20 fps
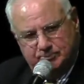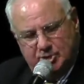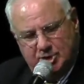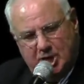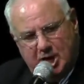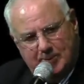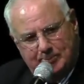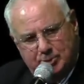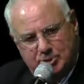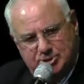
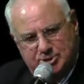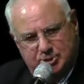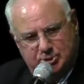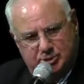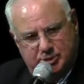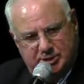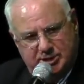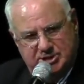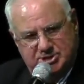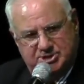the
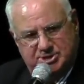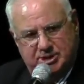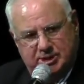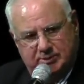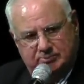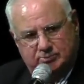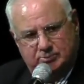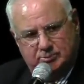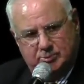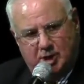opportunities
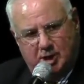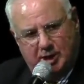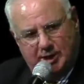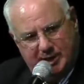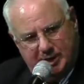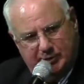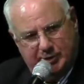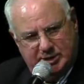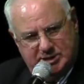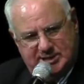that
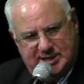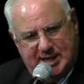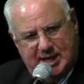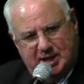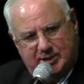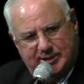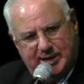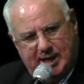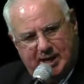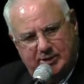are here at
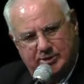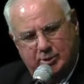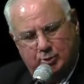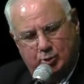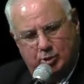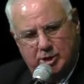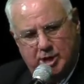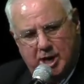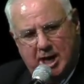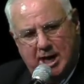Cal now
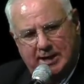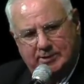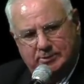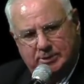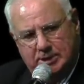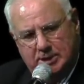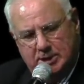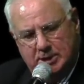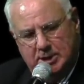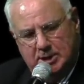that we're not,
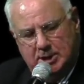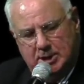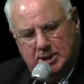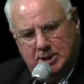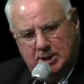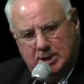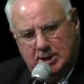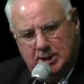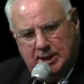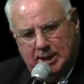
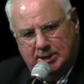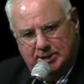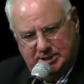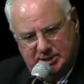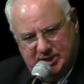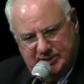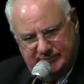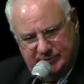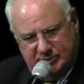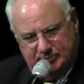and
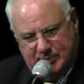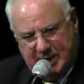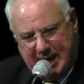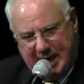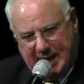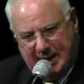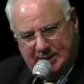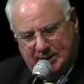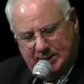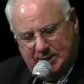the giving
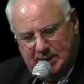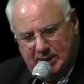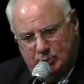back.